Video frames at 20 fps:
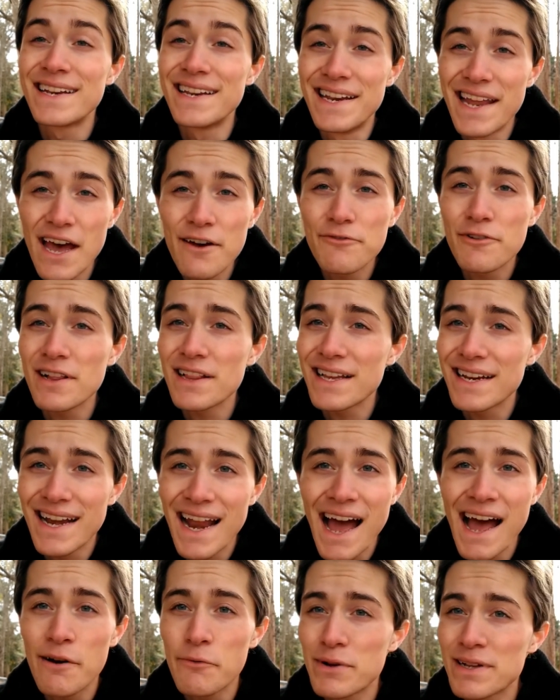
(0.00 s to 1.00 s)
Definitely
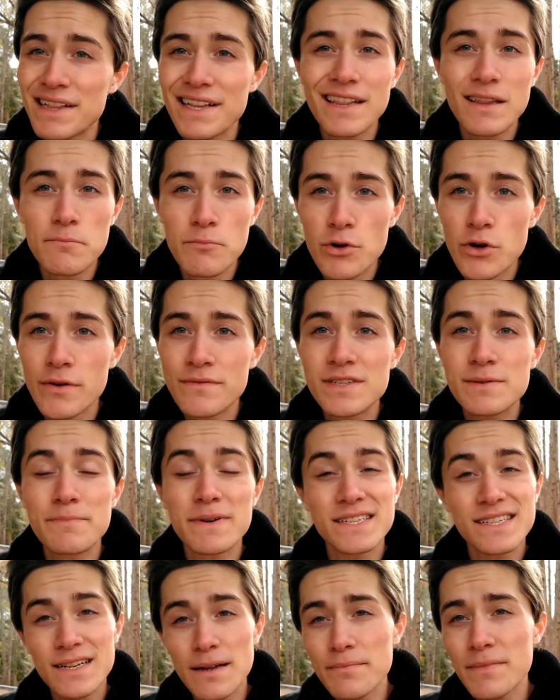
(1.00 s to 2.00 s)
not really the moves,
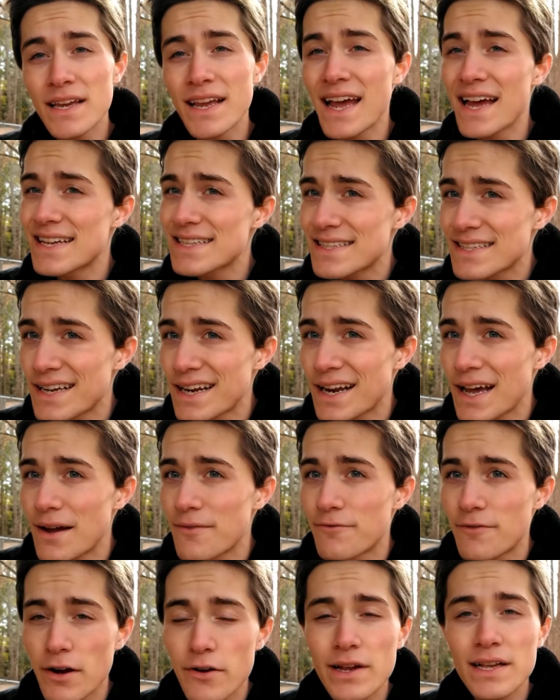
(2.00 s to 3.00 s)
but something as said,
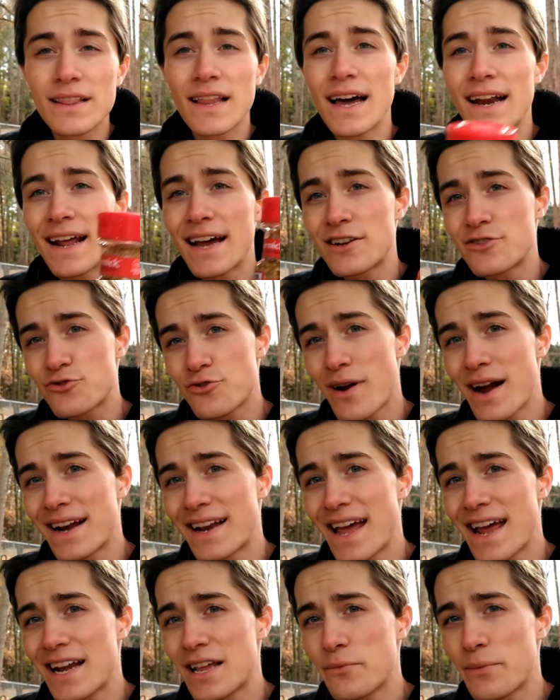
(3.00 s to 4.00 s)
I'm very glad I tried
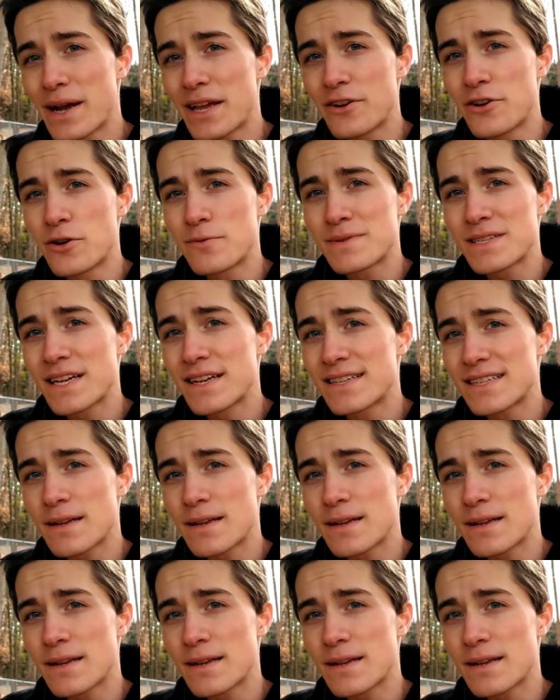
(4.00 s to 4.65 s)
anyway, you know what I'm saying?